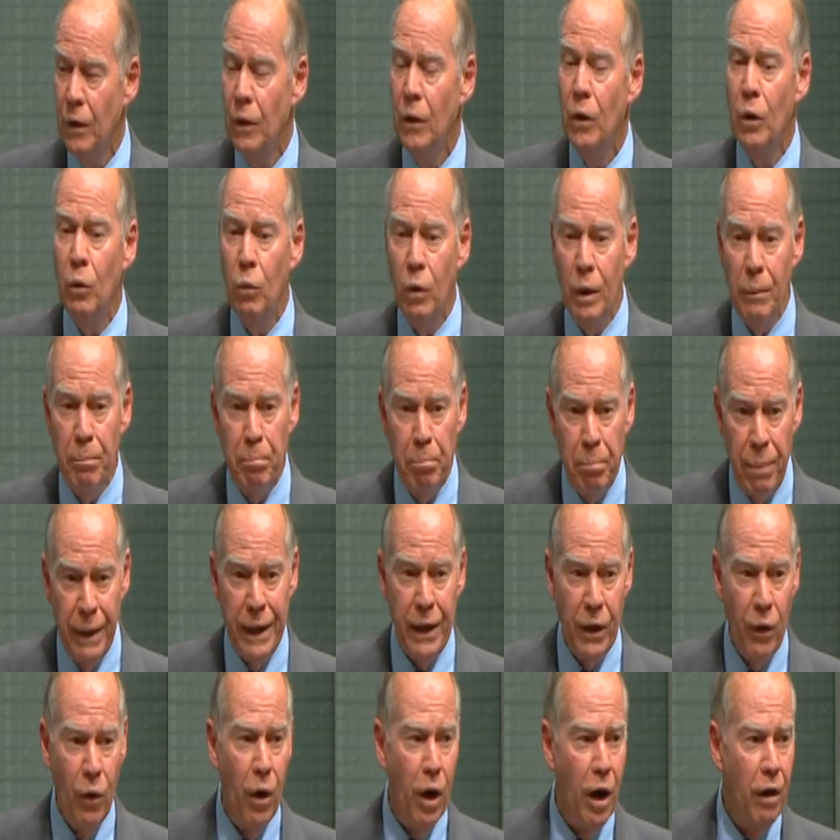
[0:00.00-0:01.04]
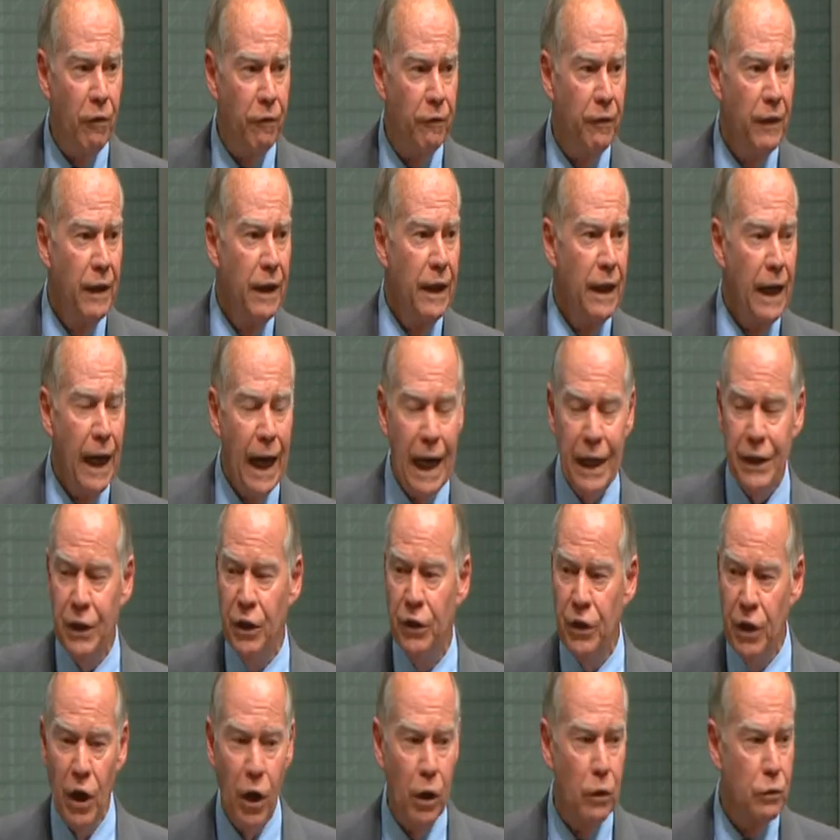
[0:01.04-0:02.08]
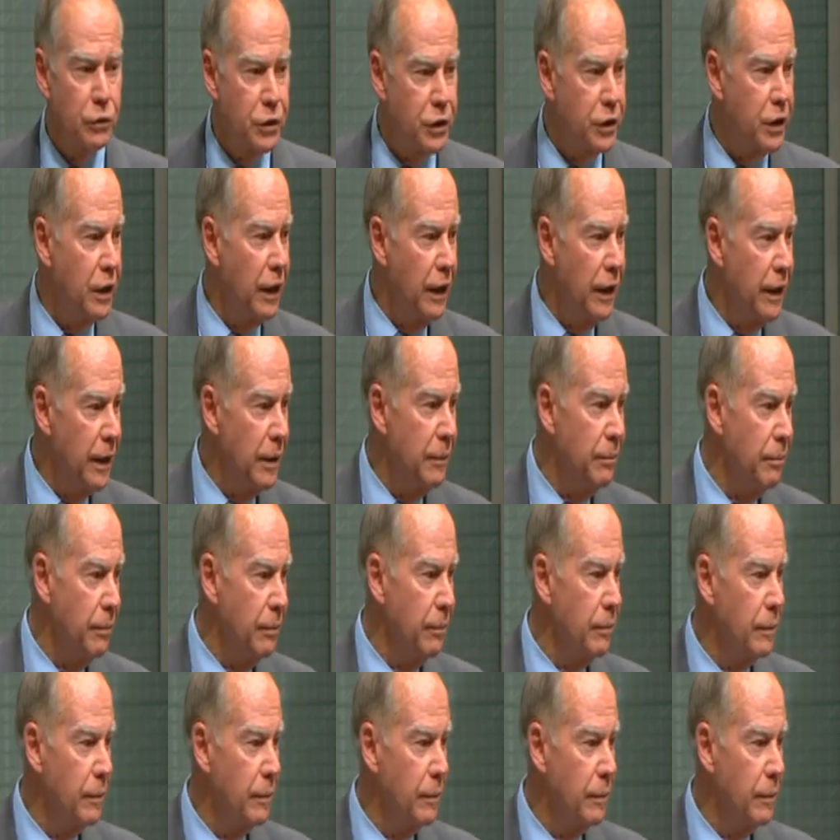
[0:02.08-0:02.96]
who were better off under the old scheme.